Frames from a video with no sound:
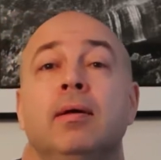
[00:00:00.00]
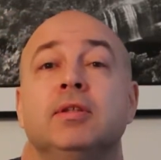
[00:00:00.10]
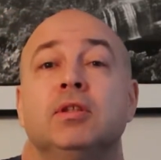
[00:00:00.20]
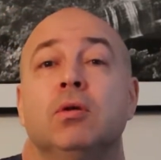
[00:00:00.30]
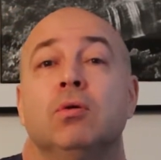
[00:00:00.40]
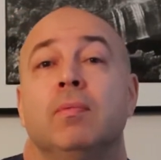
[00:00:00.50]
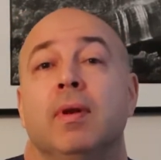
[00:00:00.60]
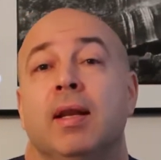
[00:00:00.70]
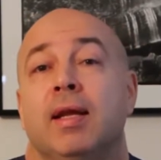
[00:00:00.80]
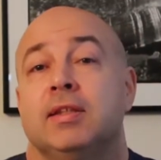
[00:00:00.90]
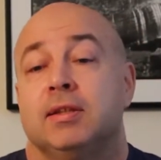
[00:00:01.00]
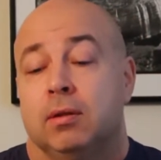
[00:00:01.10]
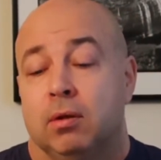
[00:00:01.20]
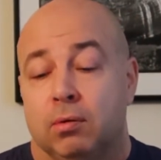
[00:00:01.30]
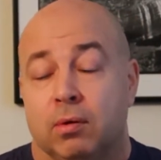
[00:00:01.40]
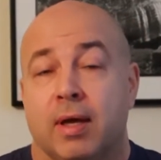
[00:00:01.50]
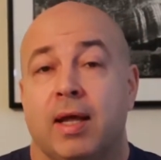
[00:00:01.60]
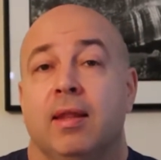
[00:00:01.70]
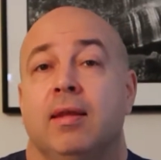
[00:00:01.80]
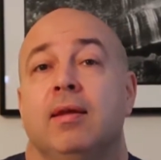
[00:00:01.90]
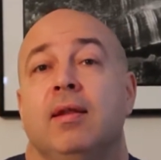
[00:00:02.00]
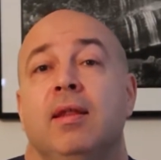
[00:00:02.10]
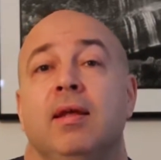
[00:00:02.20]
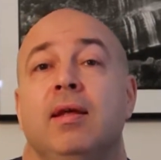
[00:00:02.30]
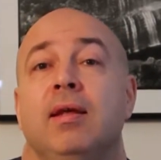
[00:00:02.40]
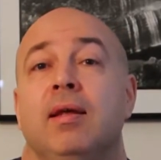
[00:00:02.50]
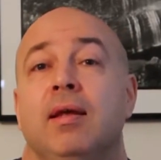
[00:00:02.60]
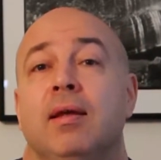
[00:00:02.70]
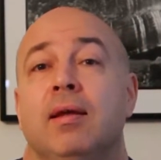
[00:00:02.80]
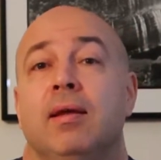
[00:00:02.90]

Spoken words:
So let's look at the